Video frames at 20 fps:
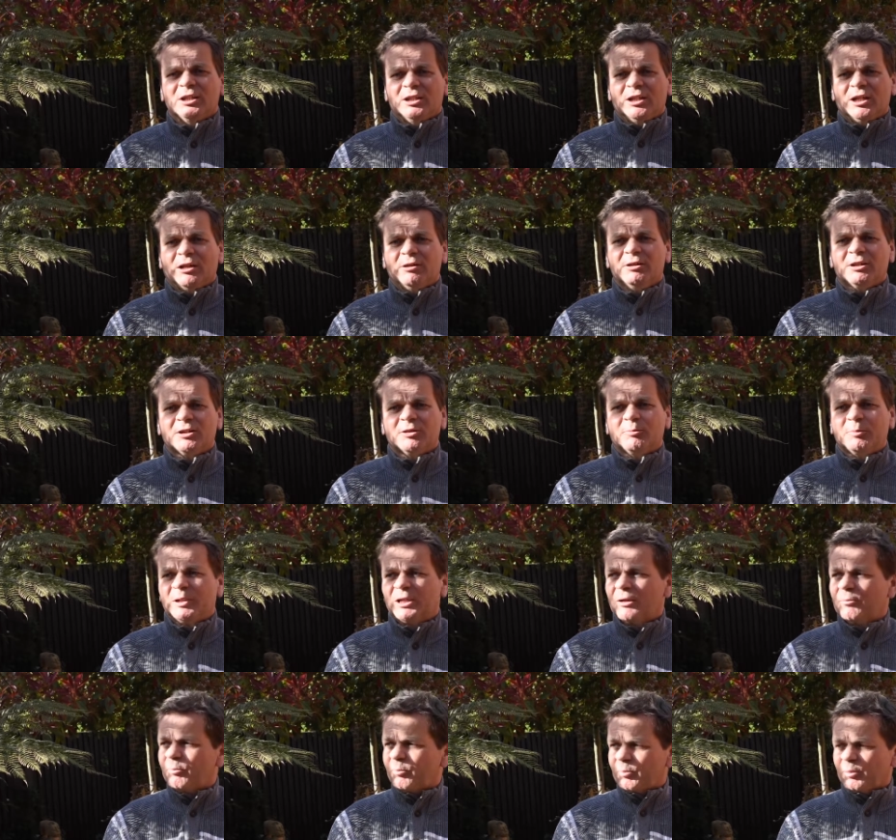you know, it could be
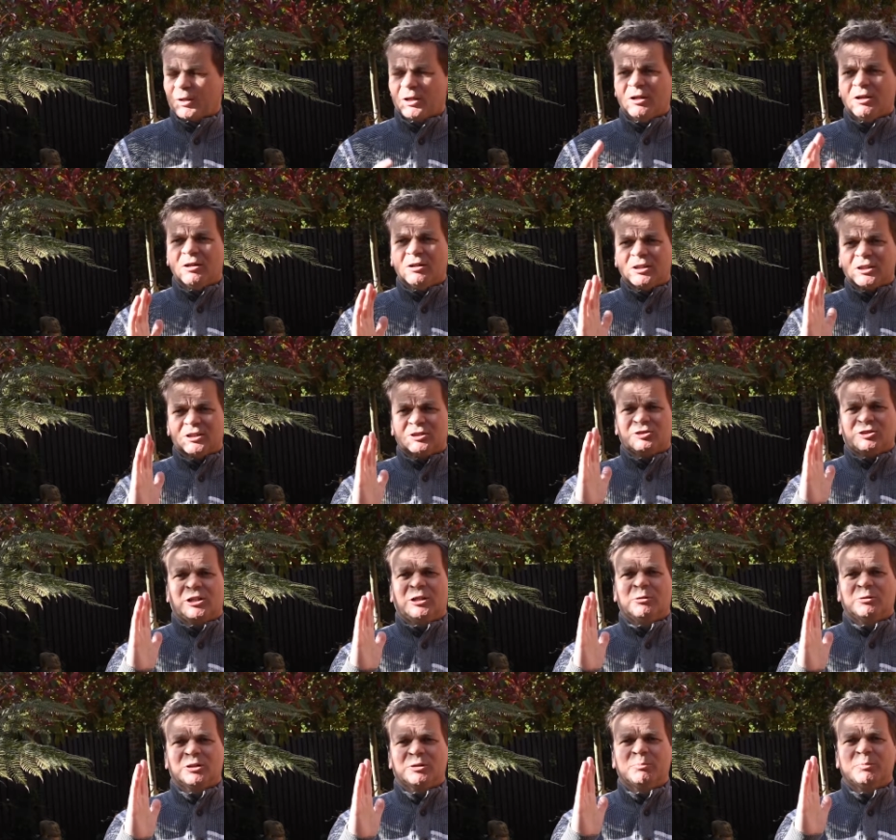a plant
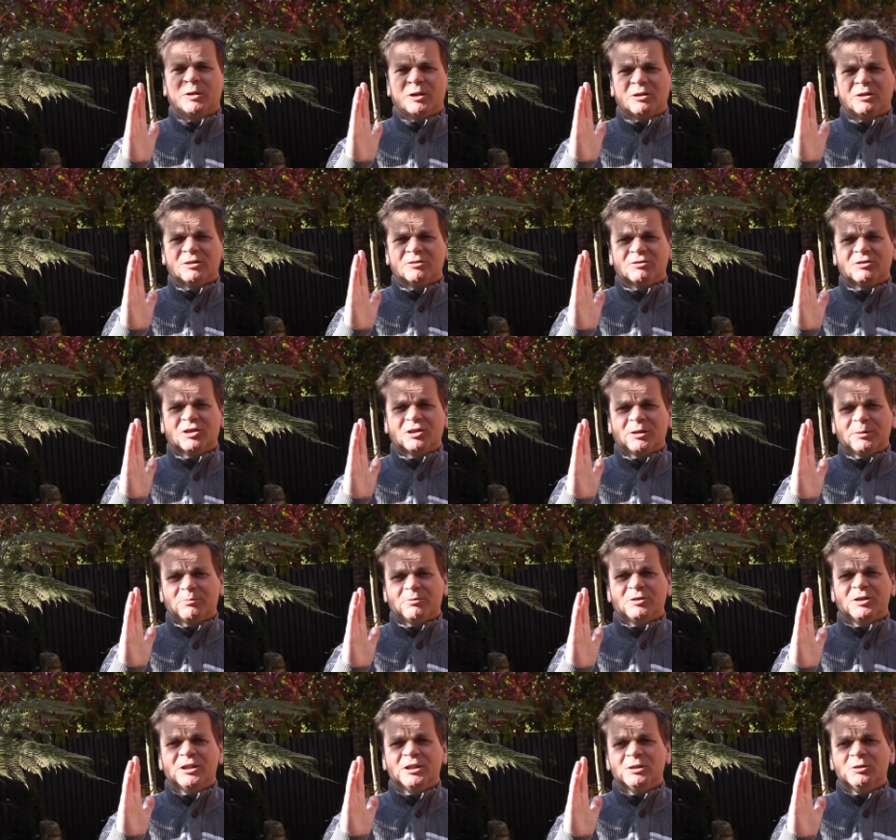grower plant type
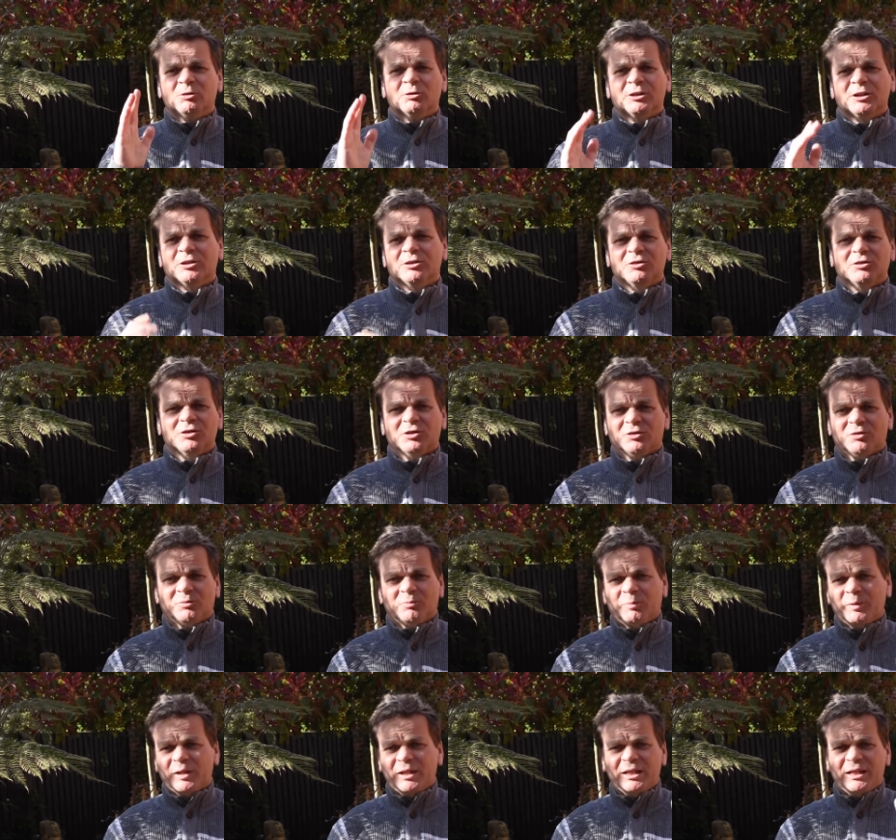thing, or it could
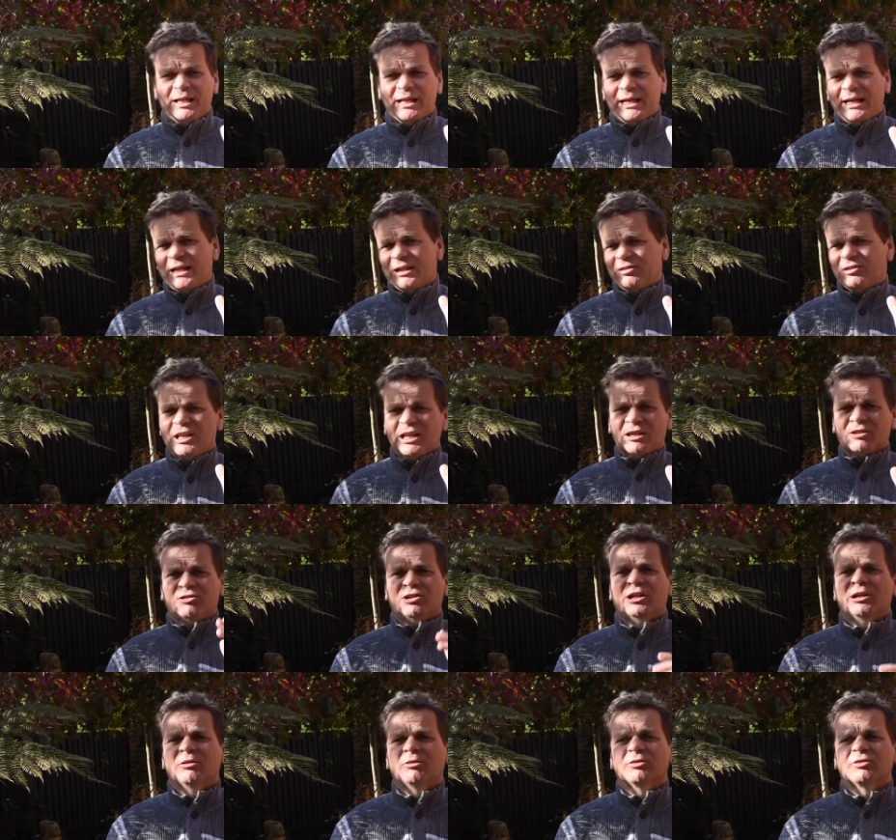just be a deck
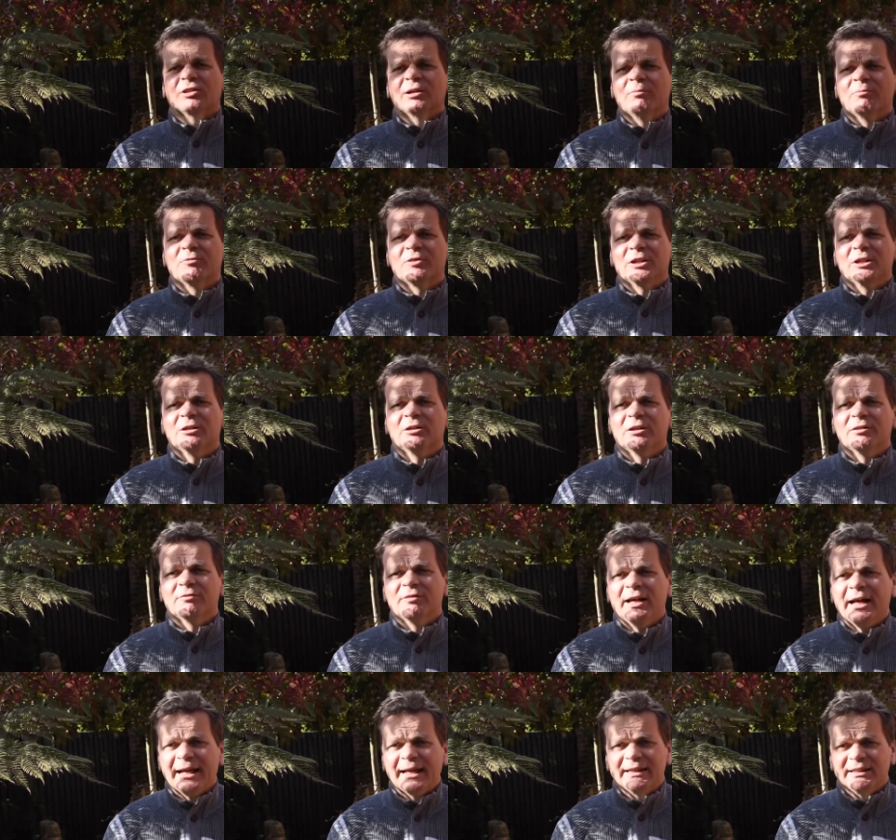chair or something like
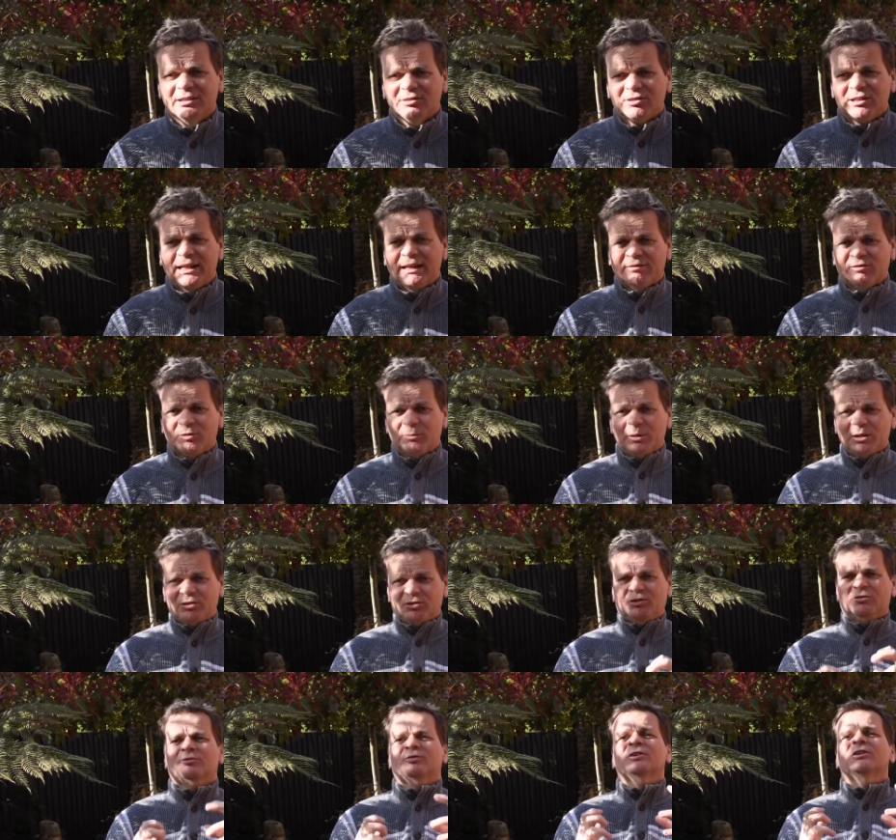that. It doesn't have to be a
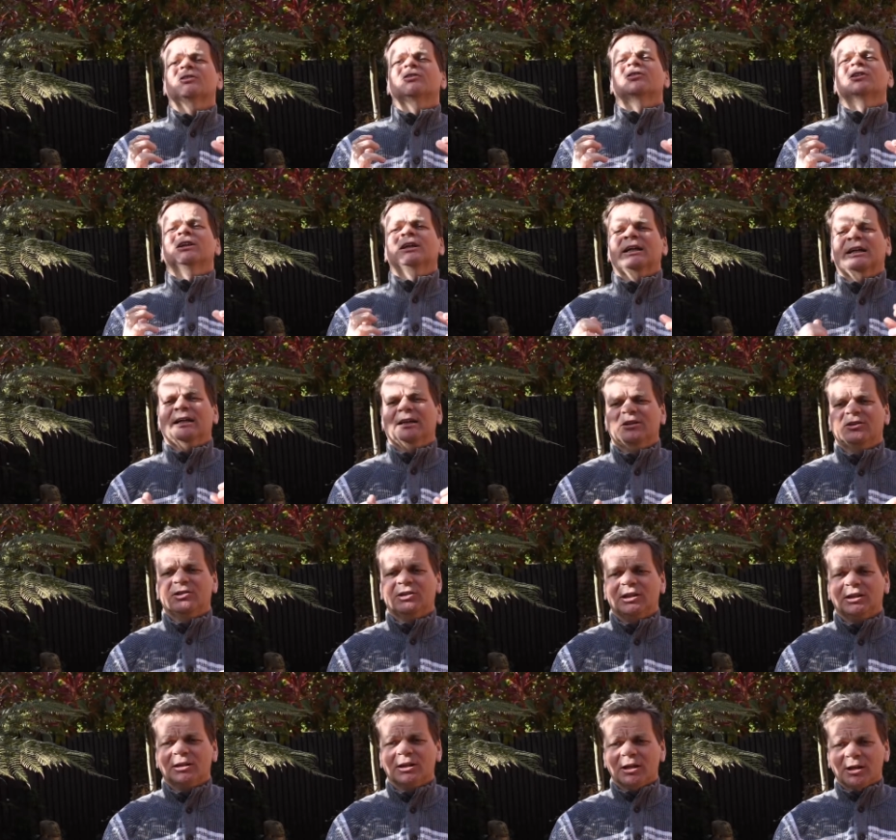
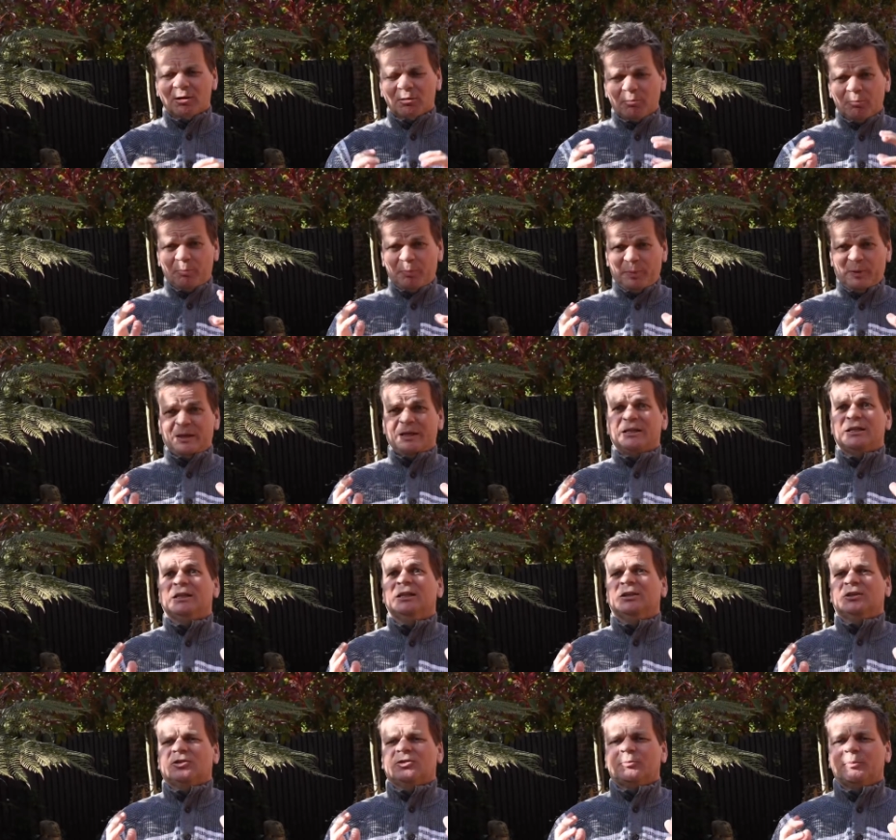sophisticated, big,
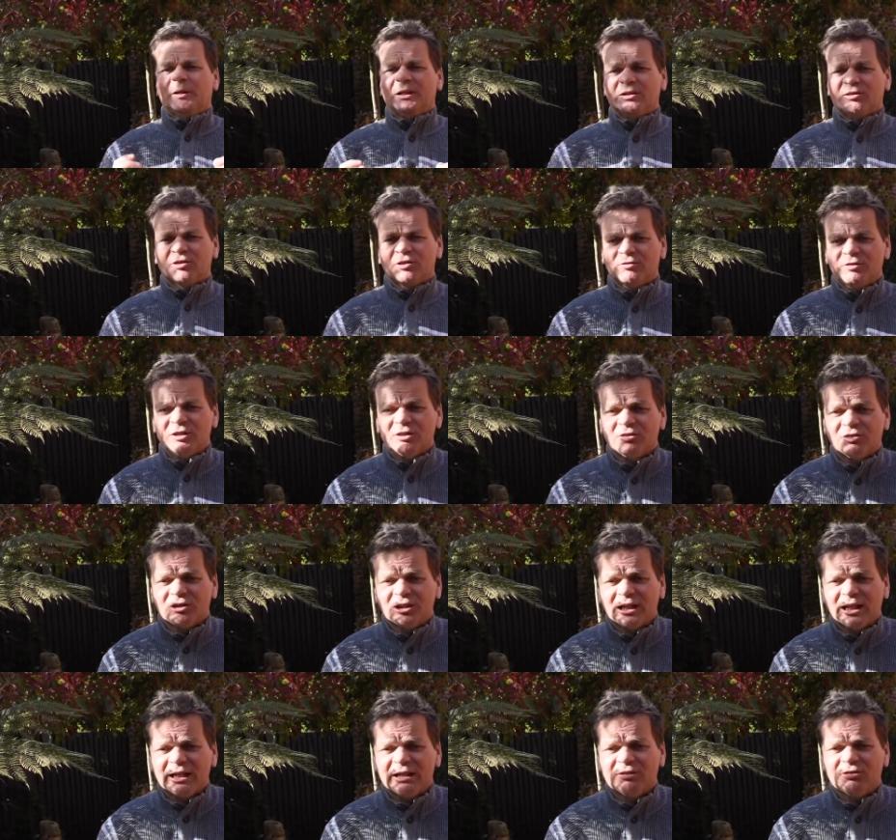expensive
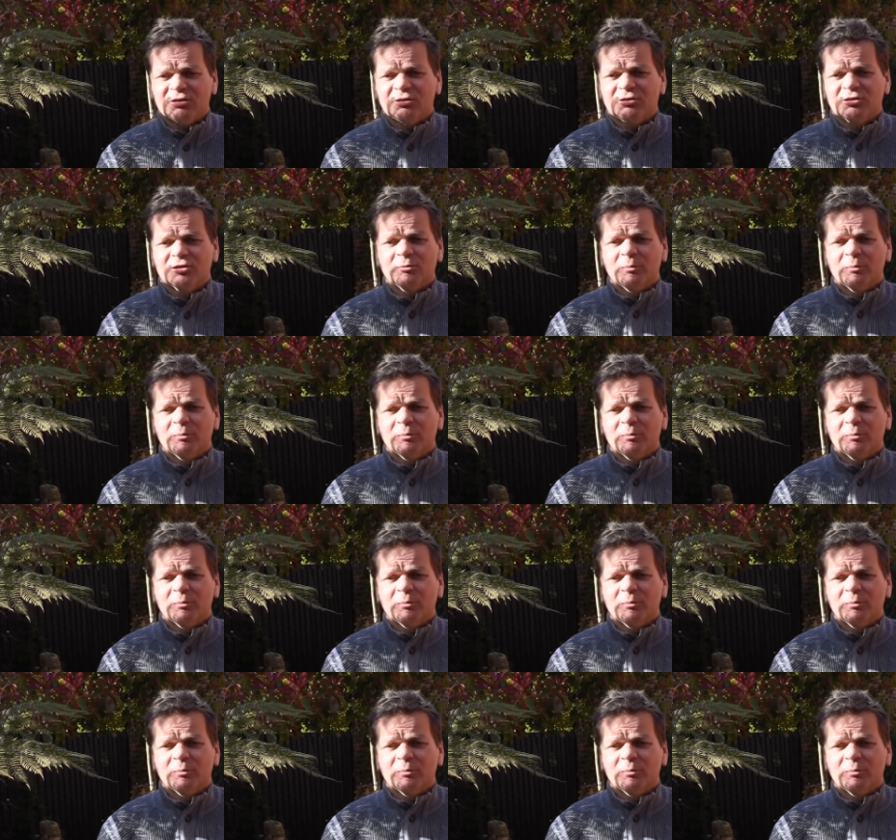installation to